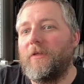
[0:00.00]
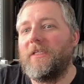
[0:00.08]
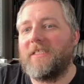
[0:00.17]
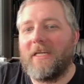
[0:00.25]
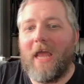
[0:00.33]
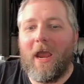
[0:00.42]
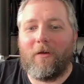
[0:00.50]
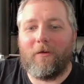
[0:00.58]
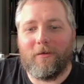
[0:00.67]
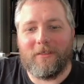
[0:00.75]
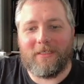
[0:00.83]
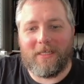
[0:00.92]
these
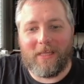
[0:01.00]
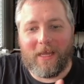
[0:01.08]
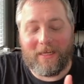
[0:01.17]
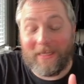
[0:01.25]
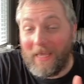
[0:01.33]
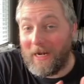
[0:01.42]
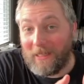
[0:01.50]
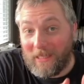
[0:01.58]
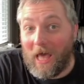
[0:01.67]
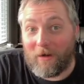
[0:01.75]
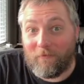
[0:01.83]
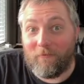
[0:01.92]
scenarios and get a
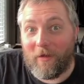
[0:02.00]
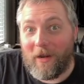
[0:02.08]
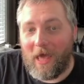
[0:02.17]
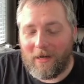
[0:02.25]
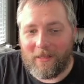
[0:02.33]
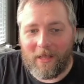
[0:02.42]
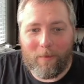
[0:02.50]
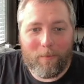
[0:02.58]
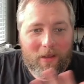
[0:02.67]
lot of fun out of them.